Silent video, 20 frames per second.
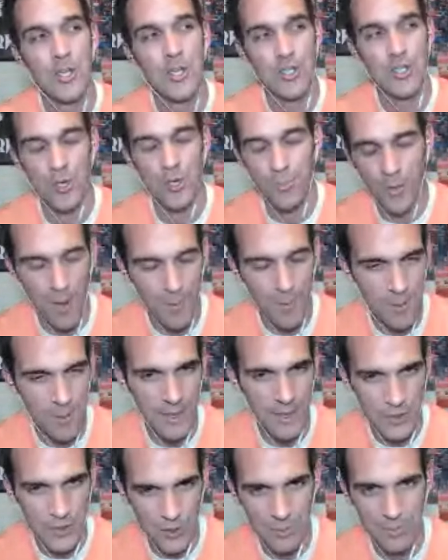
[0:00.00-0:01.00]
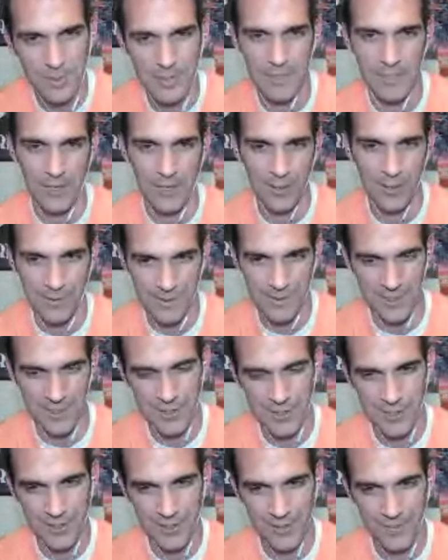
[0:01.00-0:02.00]
She'll probably make $2 million
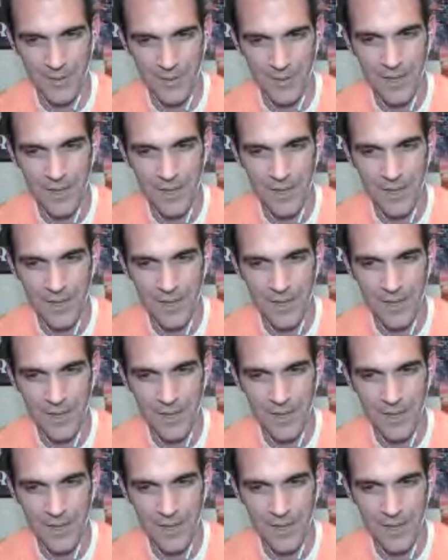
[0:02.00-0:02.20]
next year.